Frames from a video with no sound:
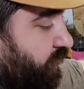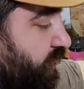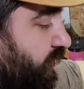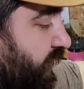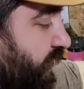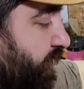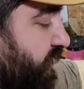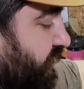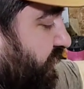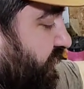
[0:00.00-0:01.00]
So I got a
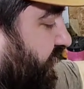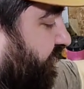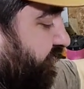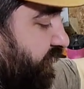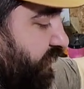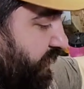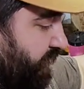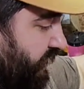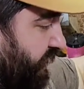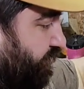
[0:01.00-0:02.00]
bunch of this Teflon. I
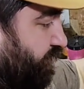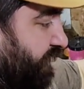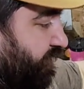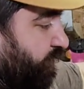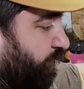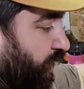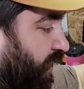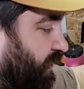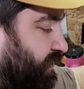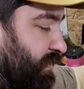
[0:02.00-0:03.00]
make up different
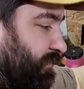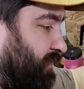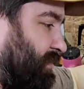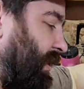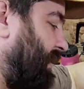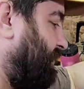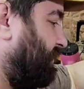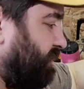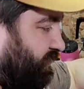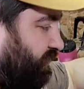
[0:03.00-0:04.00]
blocks, different
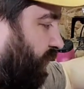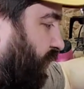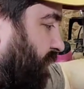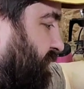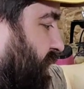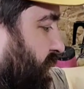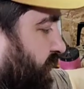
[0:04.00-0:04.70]
sizes, curves,